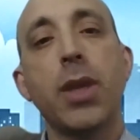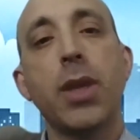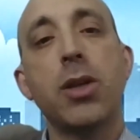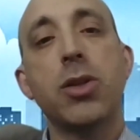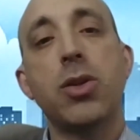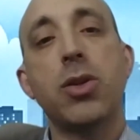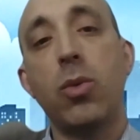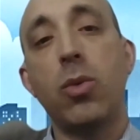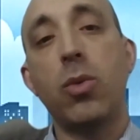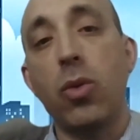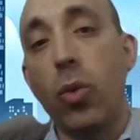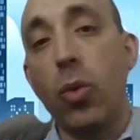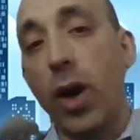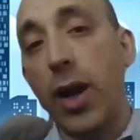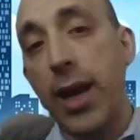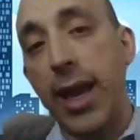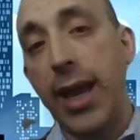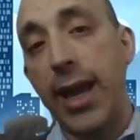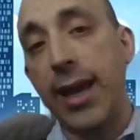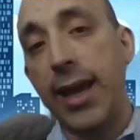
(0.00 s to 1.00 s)
So on the one
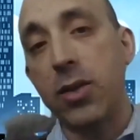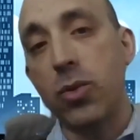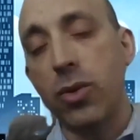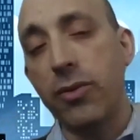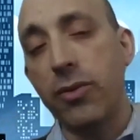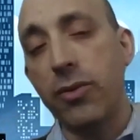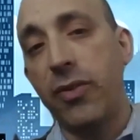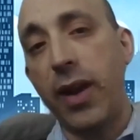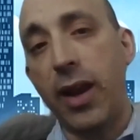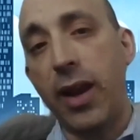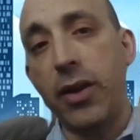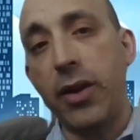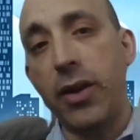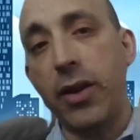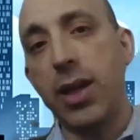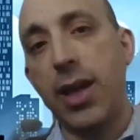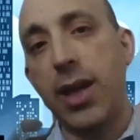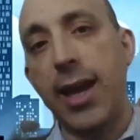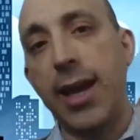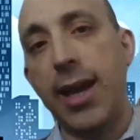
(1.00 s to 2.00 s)
hand, we're very
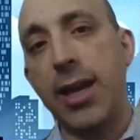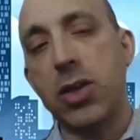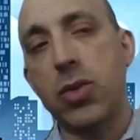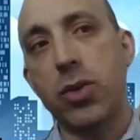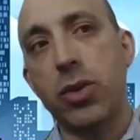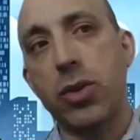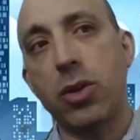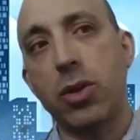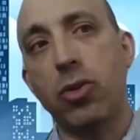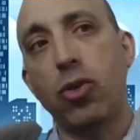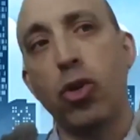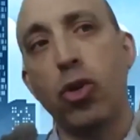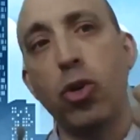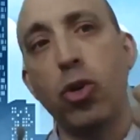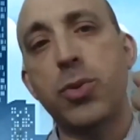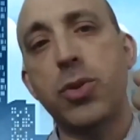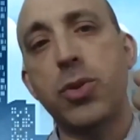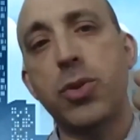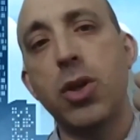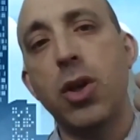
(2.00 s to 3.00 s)
engaged with the
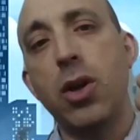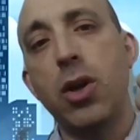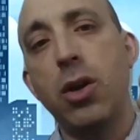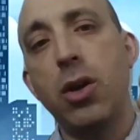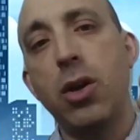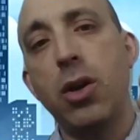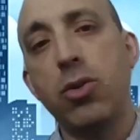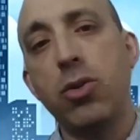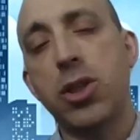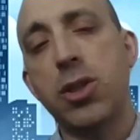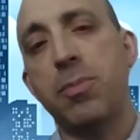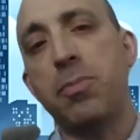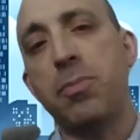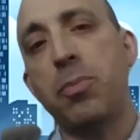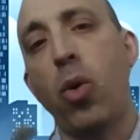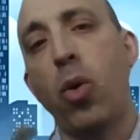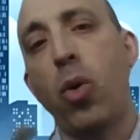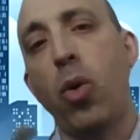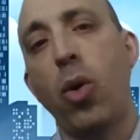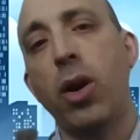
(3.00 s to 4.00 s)
groups who
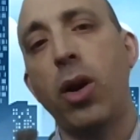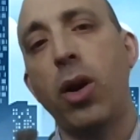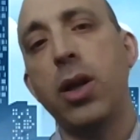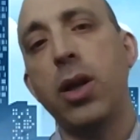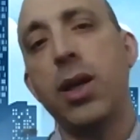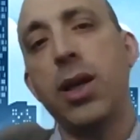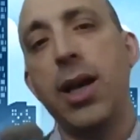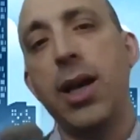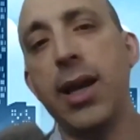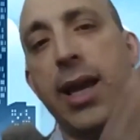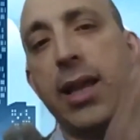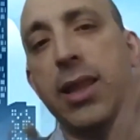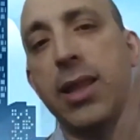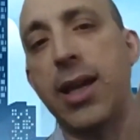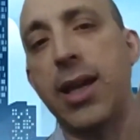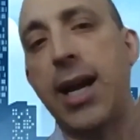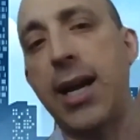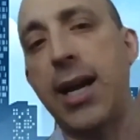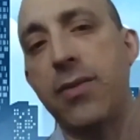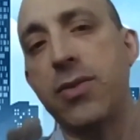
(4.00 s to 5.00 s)
support, again, the
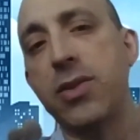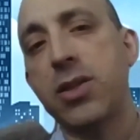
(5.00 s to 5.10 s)
kind of